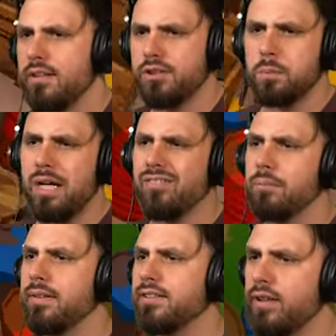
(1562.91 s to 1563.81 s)
No problem.
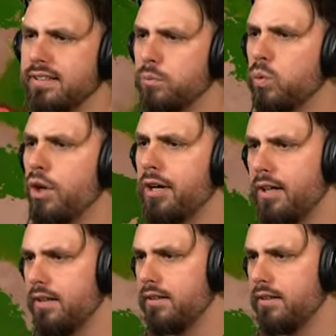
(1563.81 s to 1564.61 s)
Let's go get some water.